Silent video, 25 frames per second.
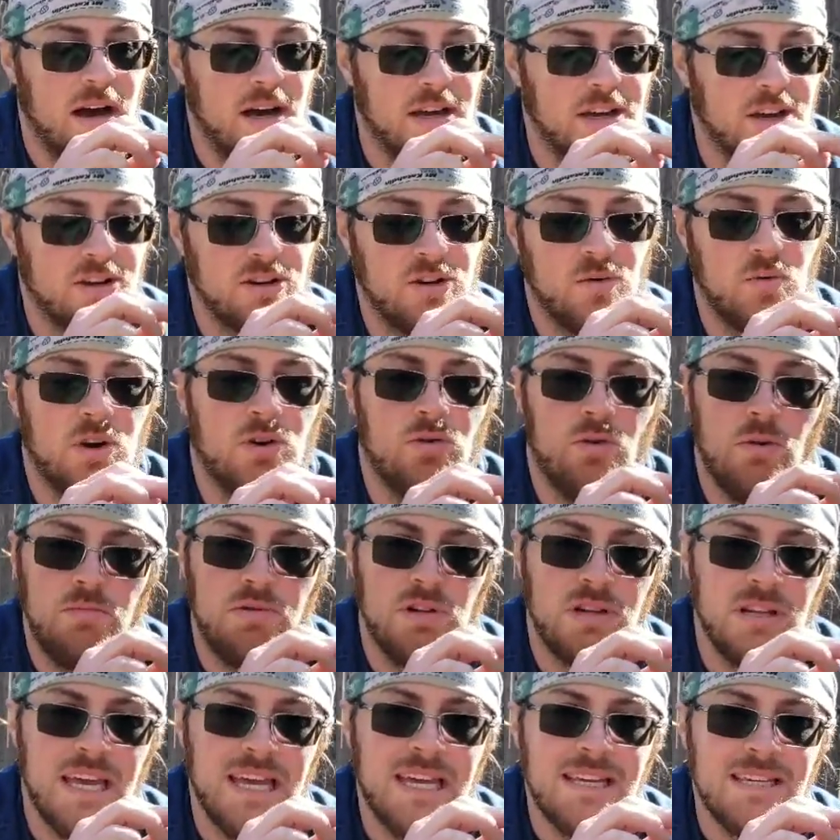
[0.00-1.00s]
You're going to want to
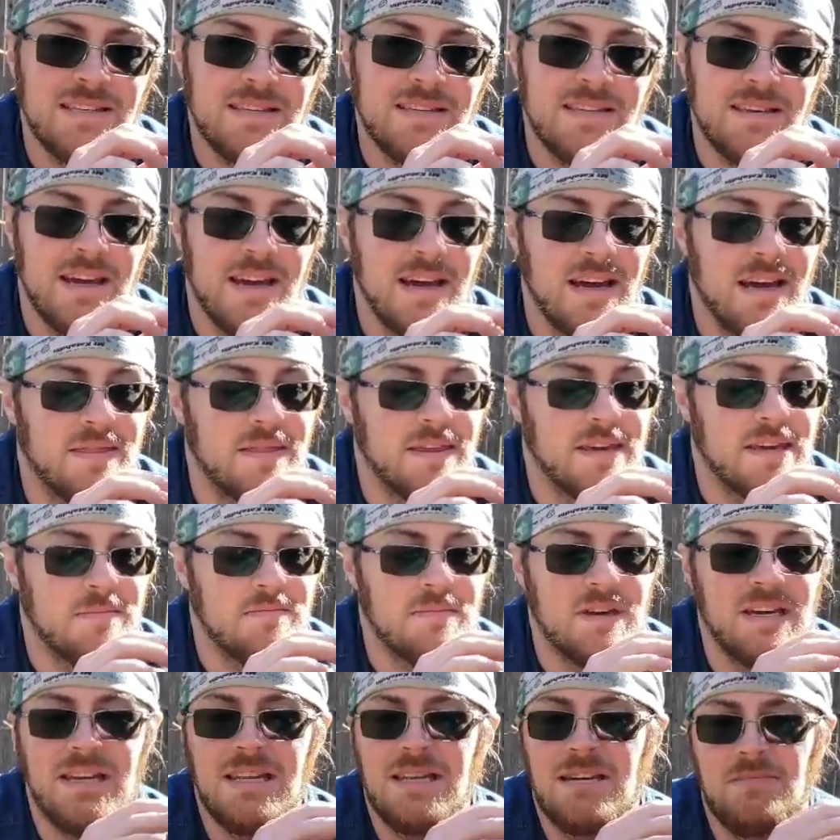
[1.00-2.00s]
replace the
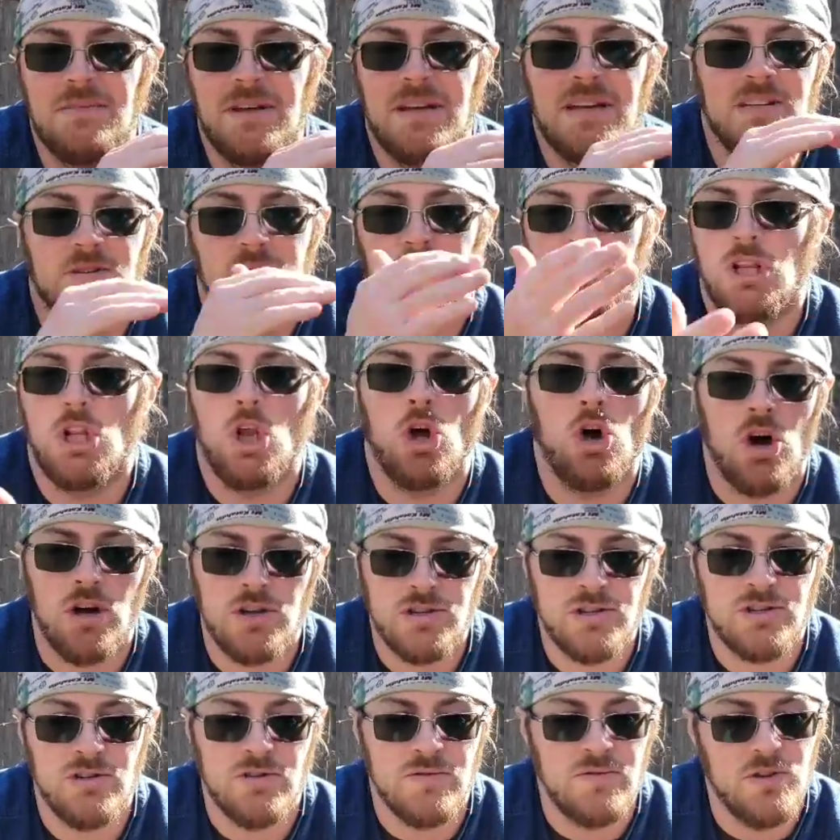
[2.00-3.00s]
medium that has been
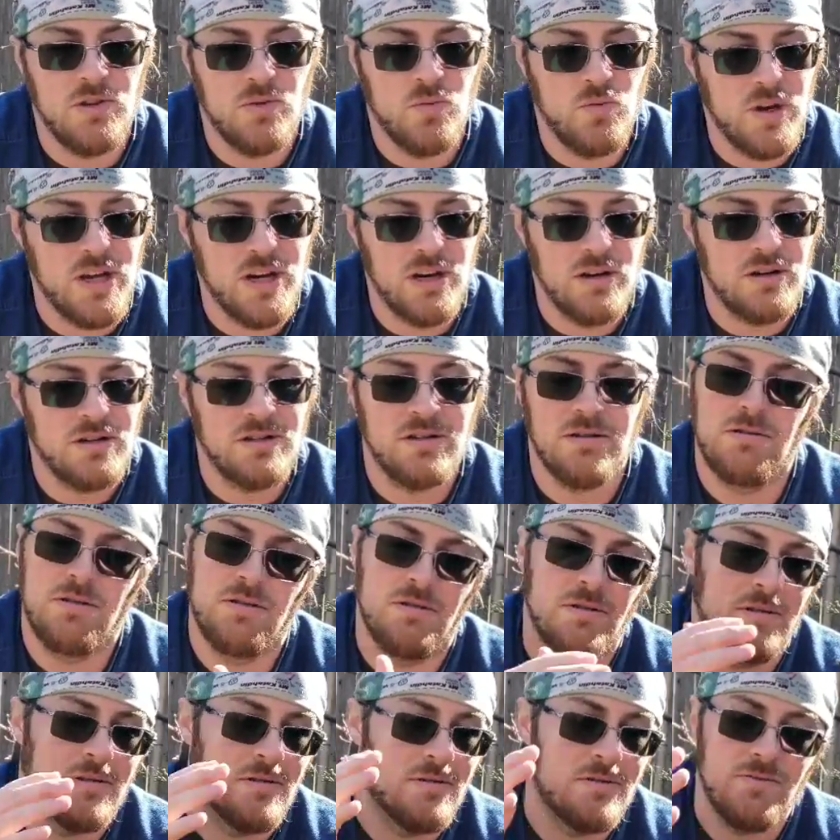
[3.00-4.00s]
lost over the winter due
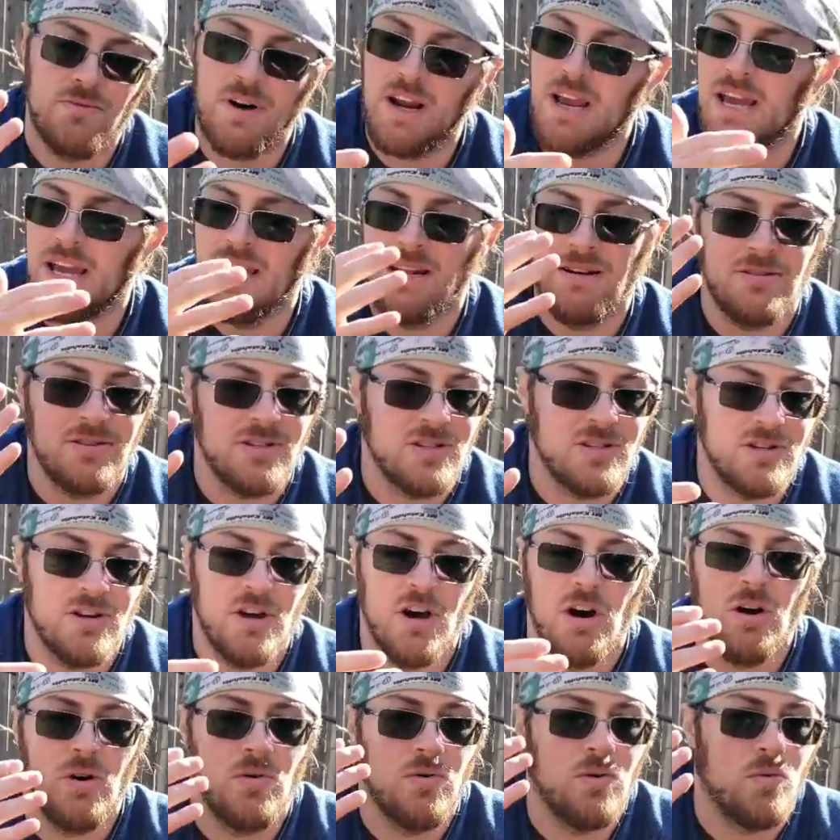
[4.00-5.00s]
to rain or
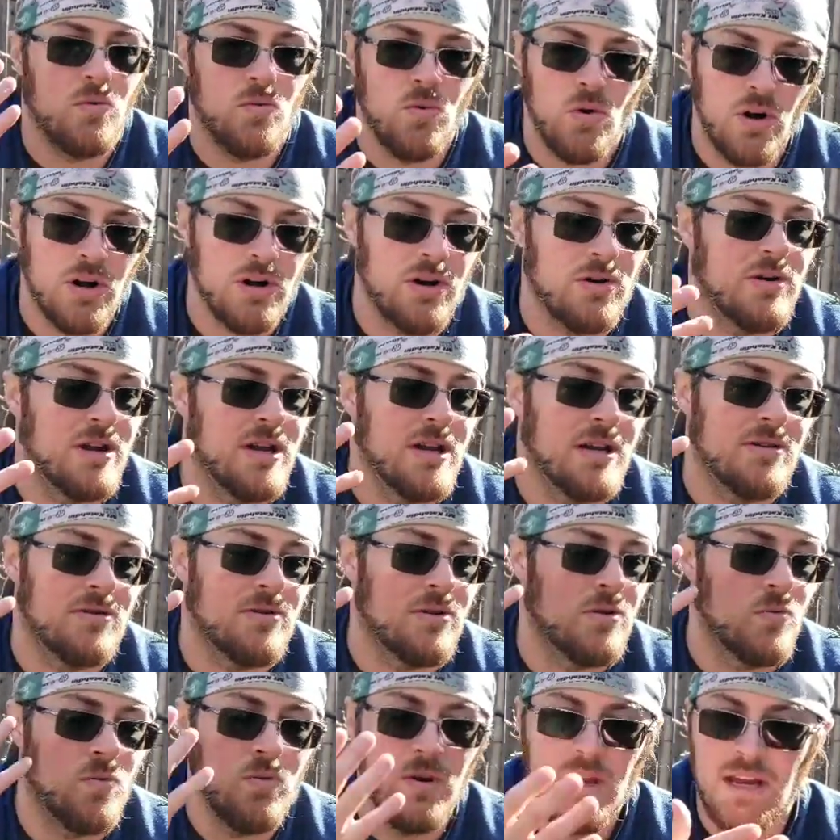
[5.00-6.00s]
snow or watering
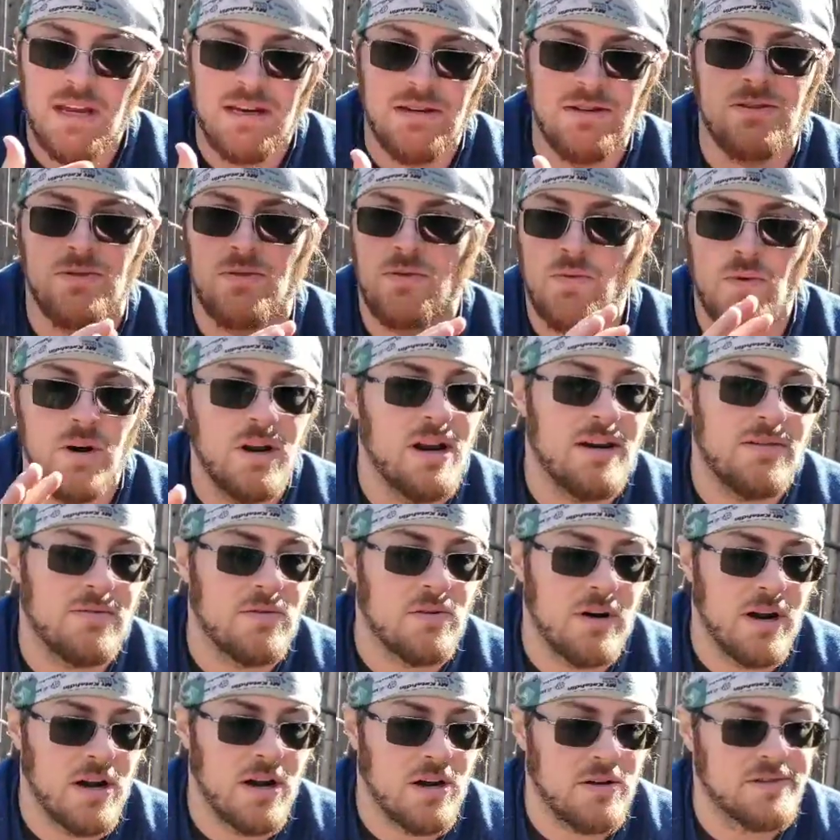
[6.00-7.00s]
or wind or
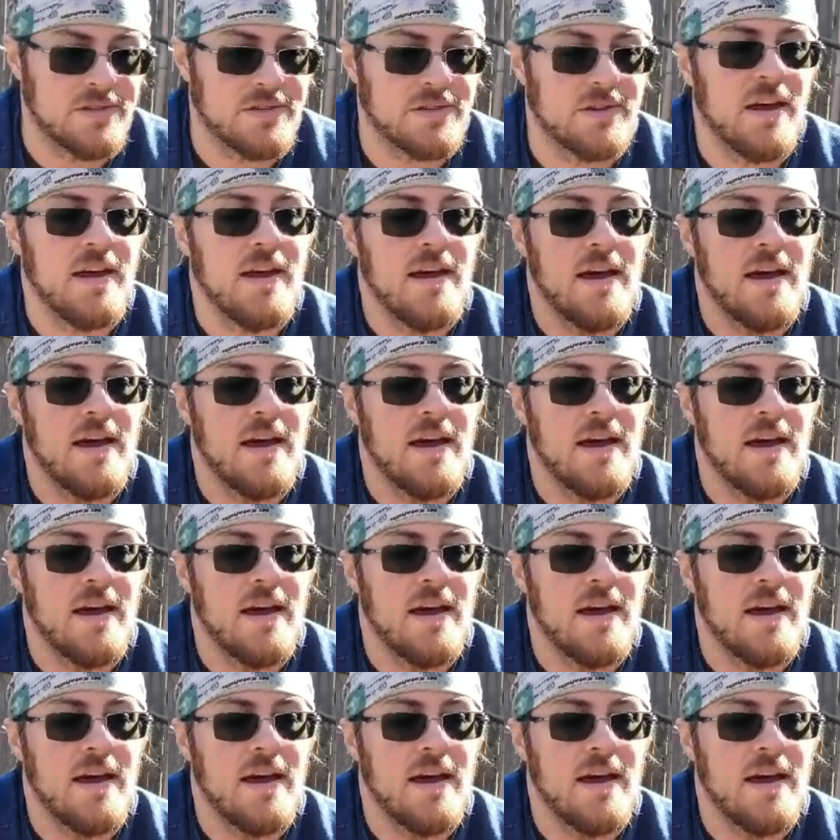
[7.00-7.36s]
whatever else.